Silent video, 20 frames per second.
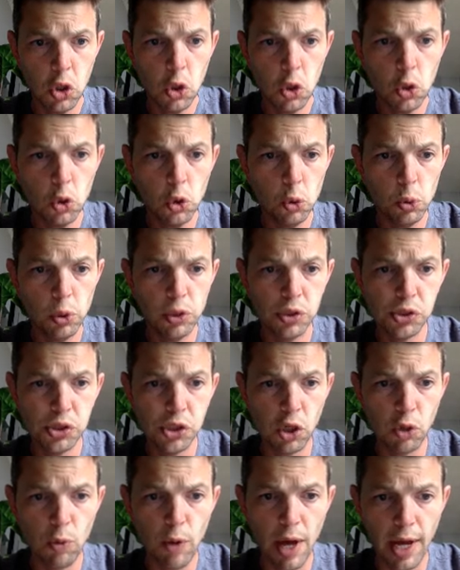Who is
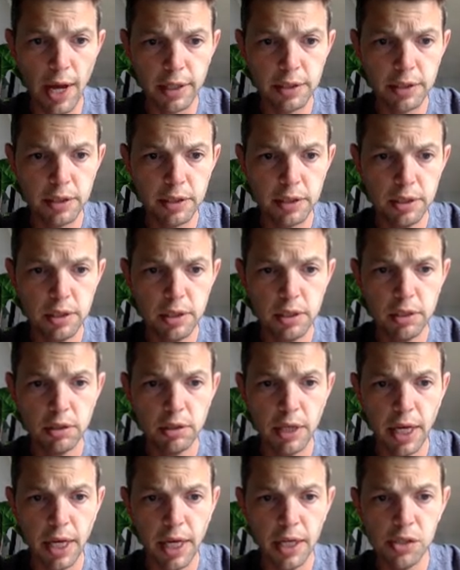correct?
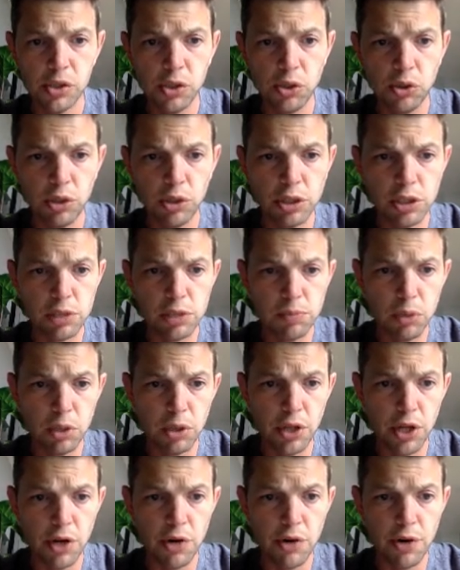Okay, so you can just put
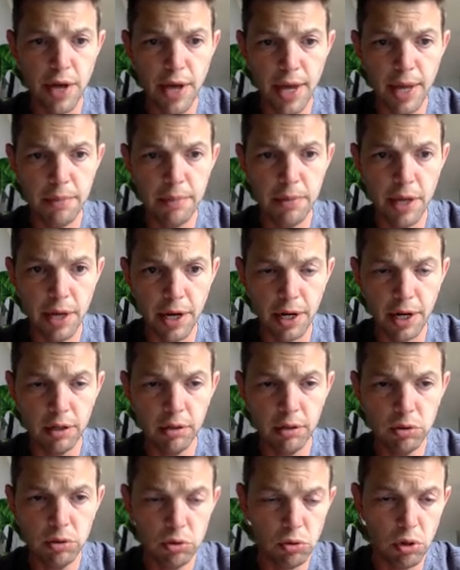their name there,
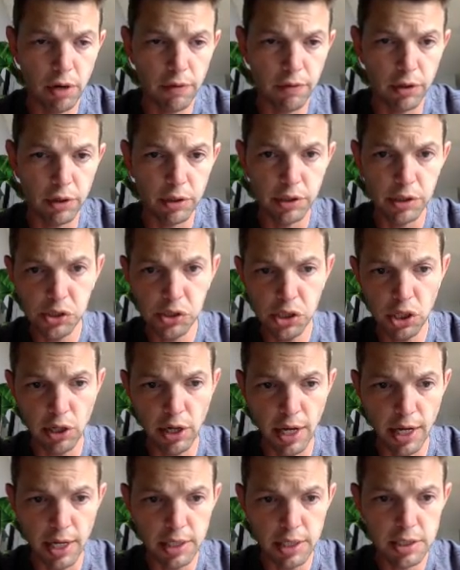whoever is
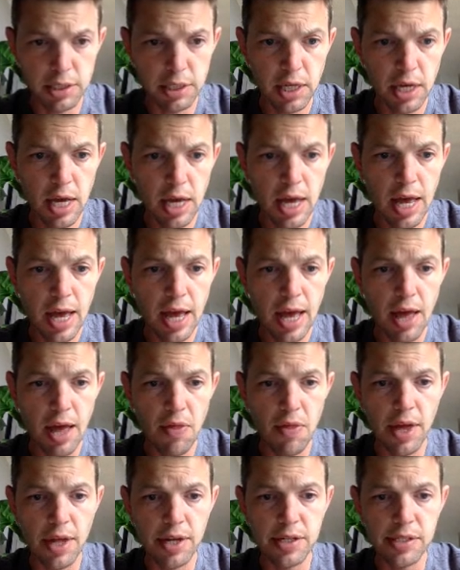correct, and
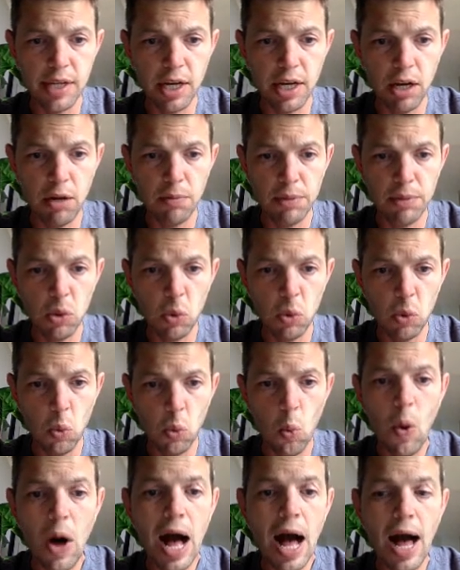then tell me
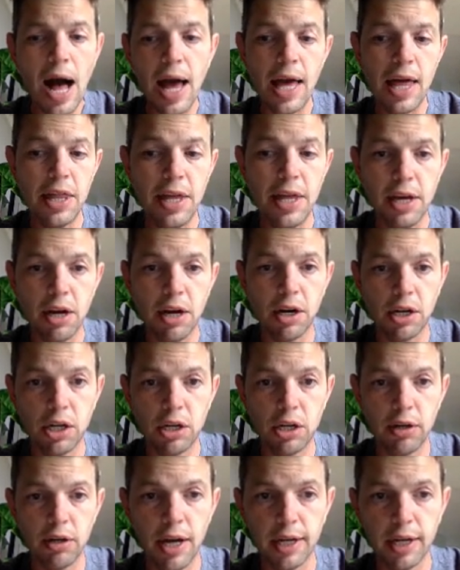why they are
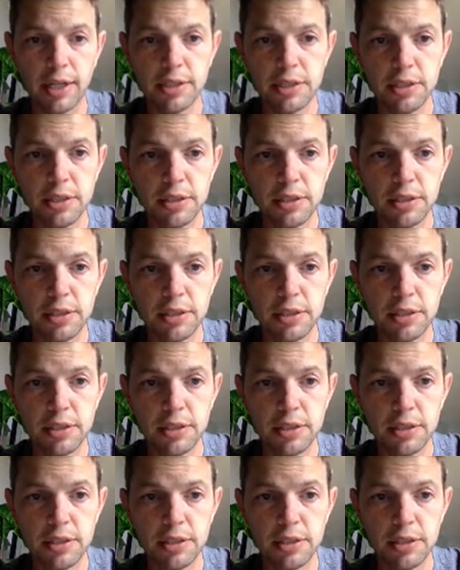correct.